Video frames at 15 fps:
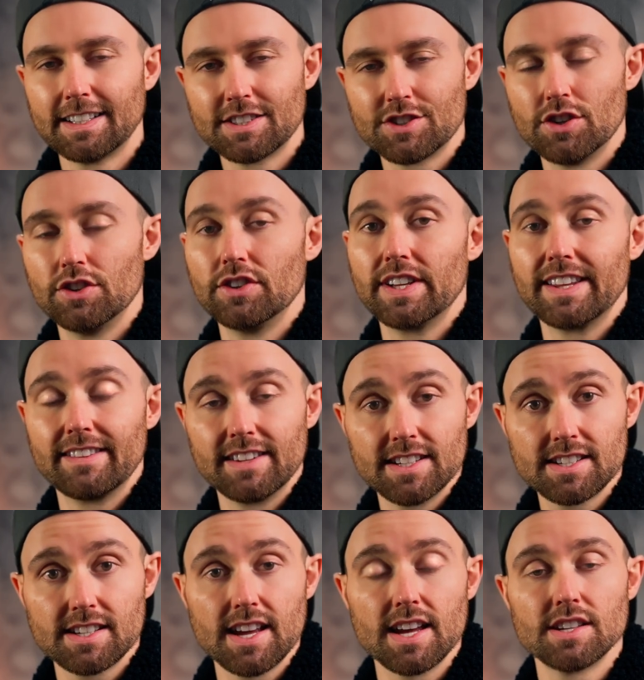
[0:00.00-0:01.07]
So in this
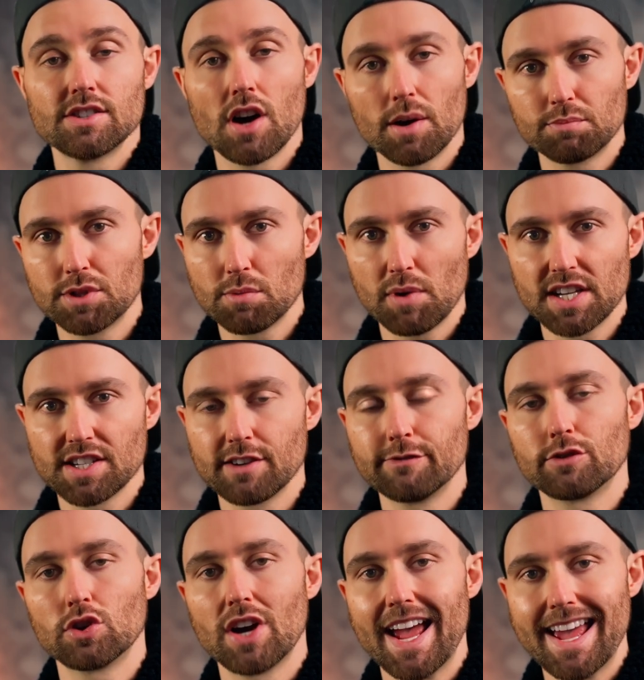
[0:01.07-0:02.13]
case, optimizing
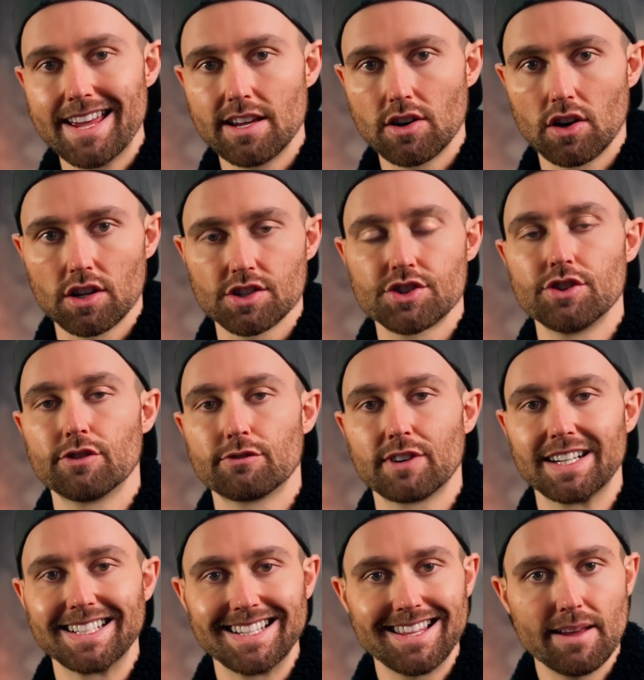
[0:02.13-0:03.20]
for ACOS, you're
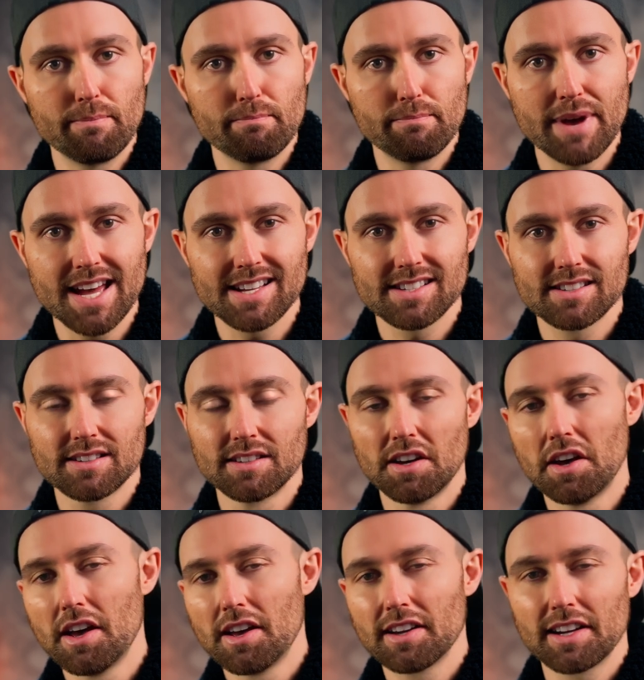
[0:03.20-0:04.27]
finding the best
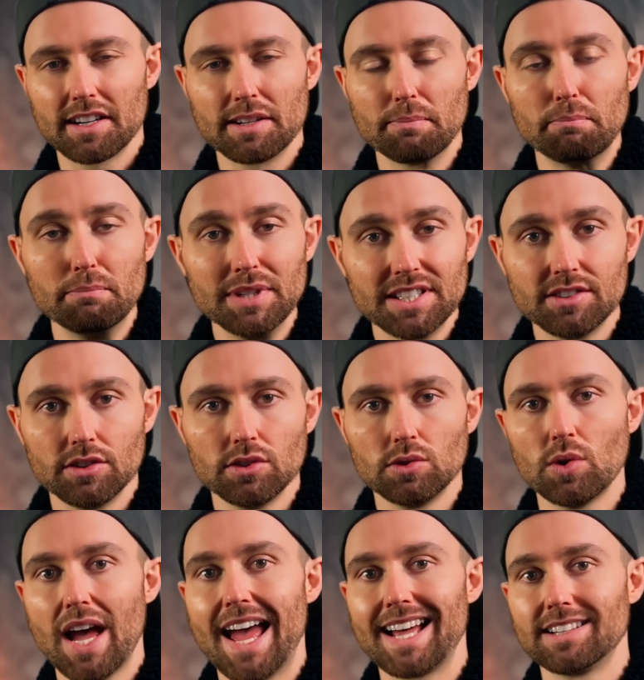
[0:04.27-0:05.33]
kind of middle
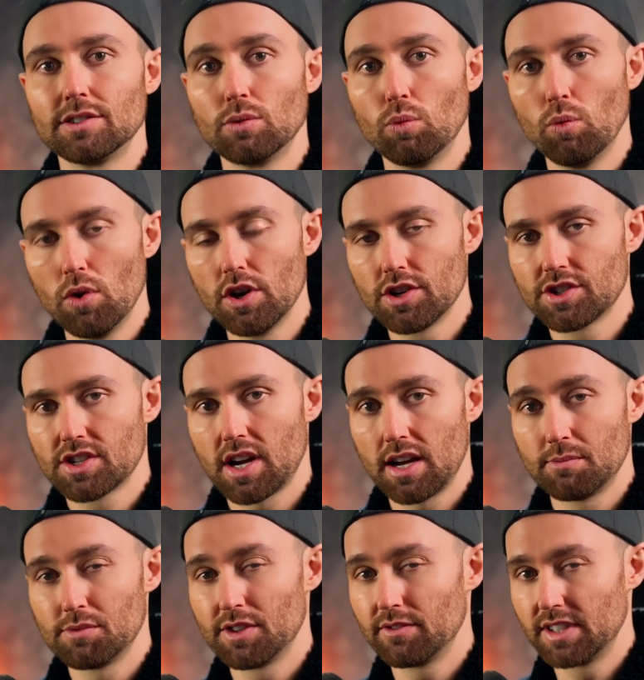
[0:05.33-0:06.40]
and worst
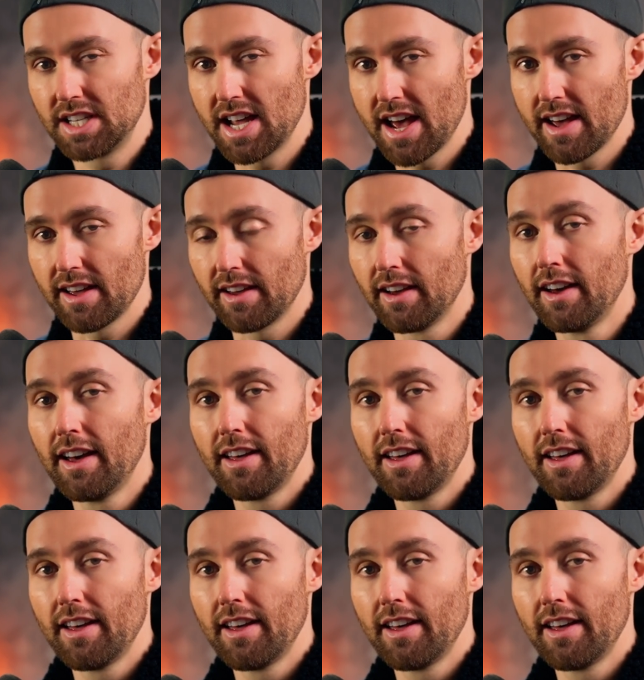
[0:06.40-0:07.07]
times of day.